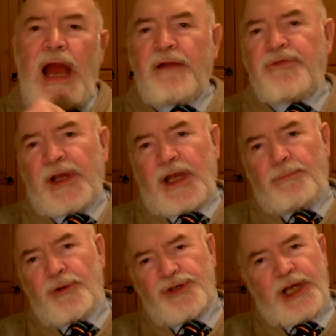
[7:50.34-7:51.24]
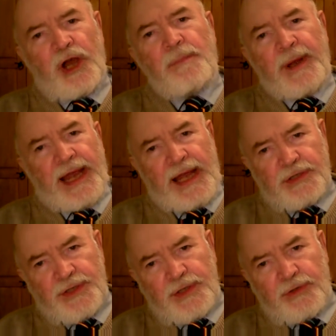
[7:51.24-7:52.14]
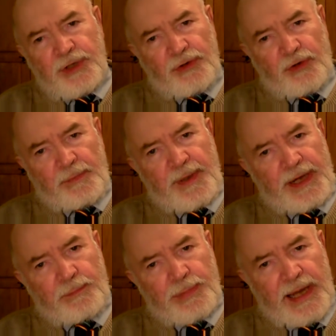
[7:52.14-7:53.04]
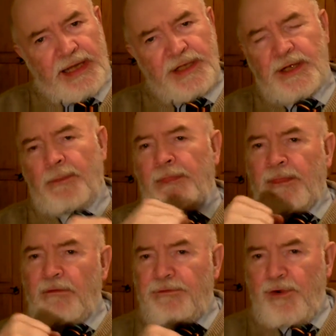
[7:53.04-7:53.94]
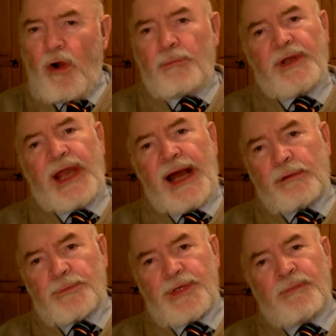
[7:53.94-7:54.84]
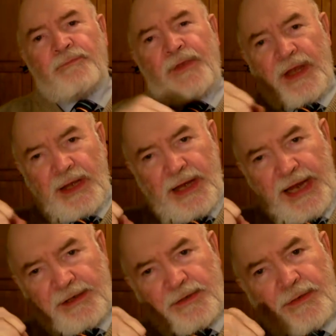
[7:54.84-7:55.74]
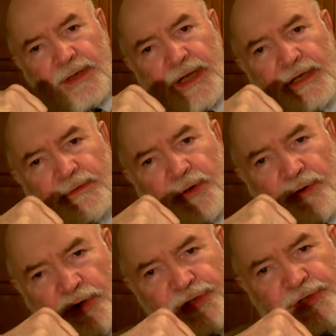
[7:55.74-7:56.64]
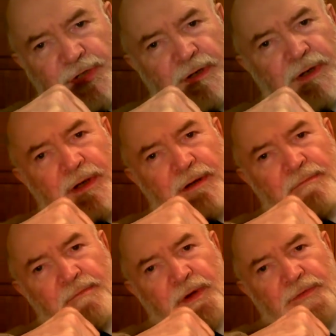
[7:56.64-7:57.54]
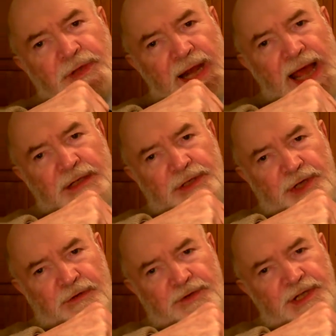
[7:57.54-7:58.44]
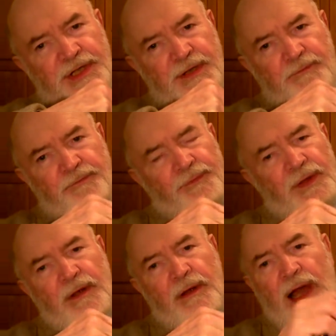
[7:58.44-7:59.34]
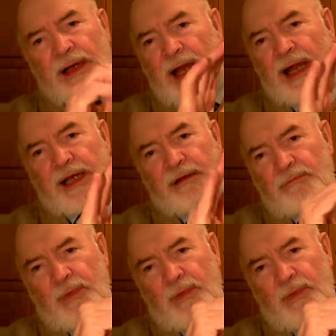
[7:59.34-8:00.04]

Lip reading: Africa, pushing up against the European plate, formed the Alps. It crushed the land surface, and like